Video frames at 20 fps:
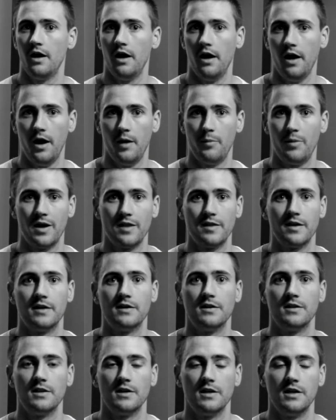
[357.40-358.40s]
uh, by the
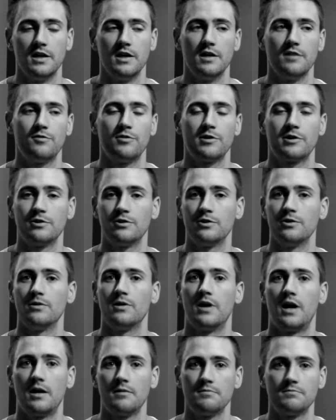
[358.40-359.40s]
end of the year if we can do
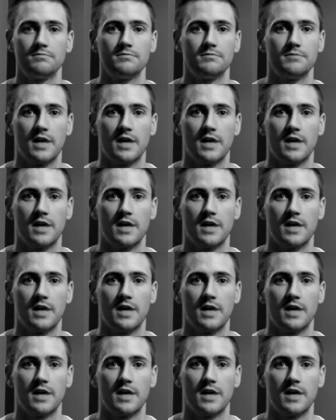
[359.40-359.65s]
that